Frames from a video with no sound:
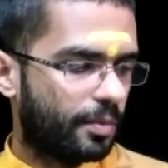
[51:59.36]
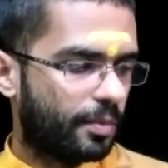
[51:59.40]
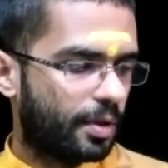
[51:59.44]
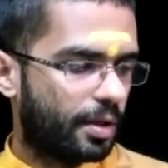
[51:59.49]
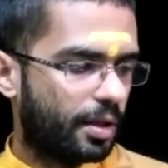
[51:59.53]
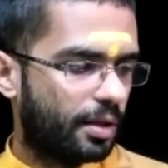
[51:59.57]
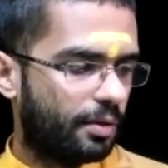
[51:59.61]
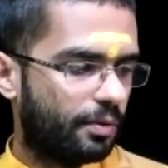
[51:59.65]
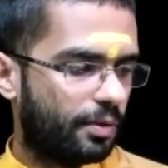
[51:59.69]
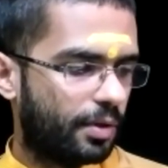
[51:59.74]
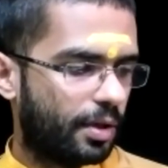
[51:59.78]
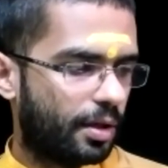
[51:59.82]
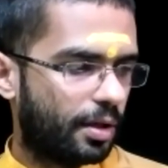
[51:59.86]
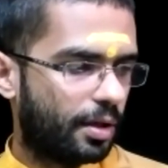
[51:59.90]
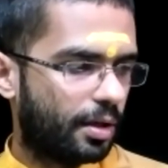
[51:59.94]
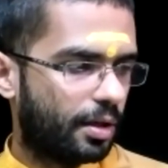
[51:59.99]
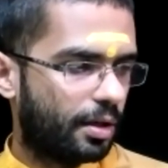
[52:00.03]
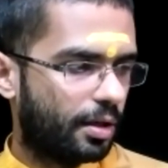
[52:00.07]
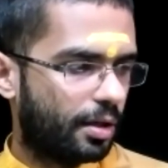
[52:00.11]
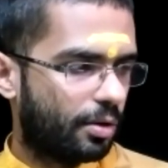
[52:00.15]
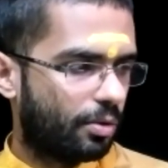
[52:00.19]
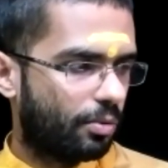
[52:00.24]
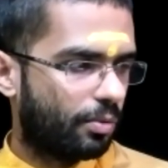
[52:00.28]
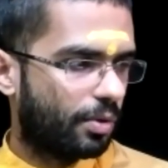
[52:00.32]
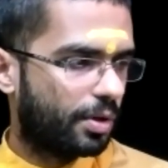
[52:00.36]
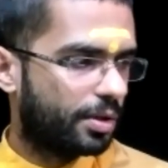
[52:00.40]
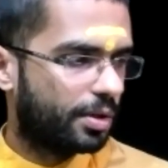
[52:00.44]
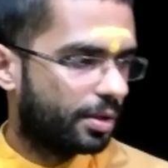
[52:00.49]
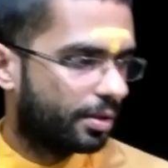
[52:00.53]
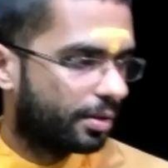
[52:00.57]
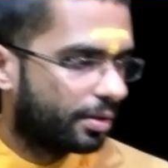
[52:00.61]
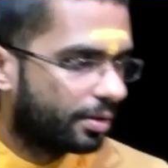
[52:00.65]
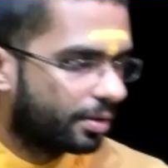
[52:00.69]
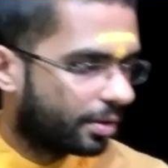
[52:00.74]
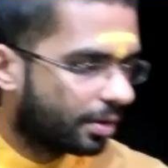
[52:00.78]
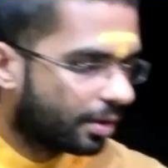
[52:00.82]
If there are any
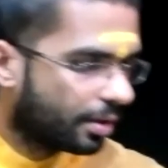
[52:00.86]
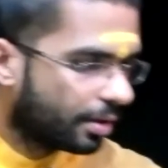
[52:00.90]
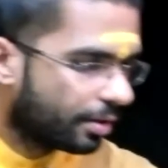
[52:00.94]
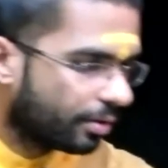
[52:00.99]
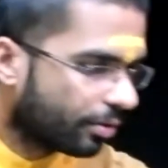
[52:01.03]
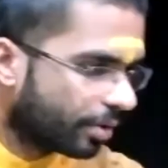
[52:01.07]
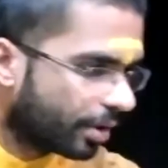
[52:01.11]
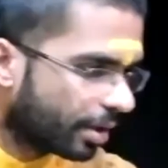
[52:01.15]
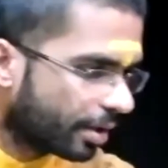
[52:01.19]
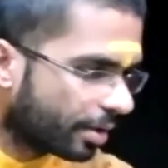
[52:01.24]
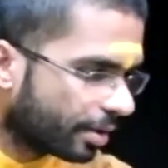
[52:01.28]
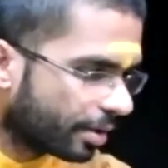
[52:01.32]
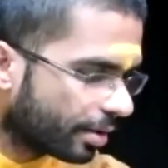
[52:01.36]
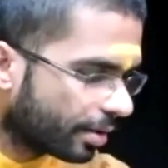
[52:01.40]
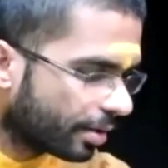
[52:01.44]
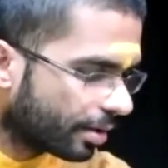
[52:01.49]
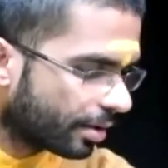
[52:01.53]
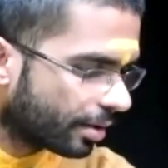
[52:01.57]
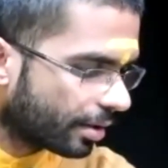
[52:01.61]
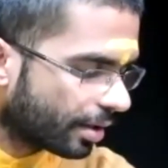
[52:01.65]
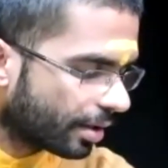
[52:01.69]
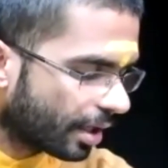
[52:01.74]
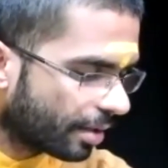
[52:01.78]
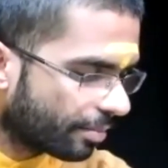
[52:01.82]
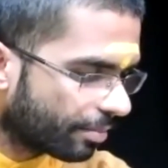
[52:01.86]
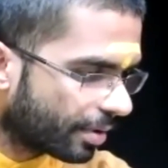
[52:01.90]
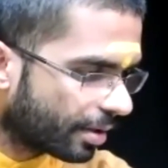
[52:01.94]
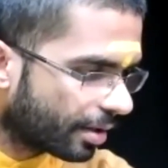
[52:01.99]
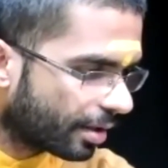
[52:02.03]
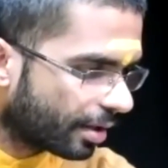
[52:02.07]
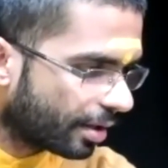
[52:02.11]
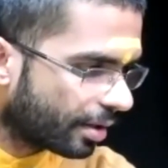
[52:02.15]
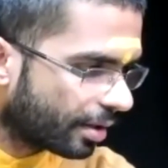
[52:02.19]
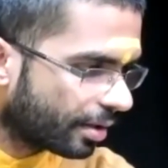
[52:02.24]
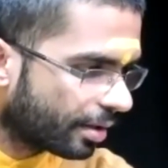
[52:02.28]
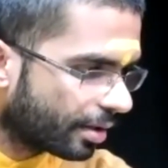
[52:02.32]
questions, you can type it
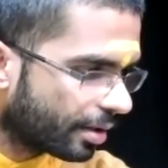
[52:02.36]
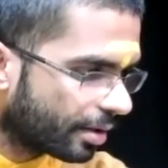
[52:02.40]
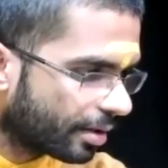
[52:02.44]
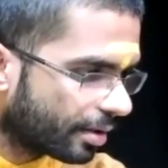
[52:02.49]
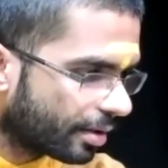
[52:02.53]
here.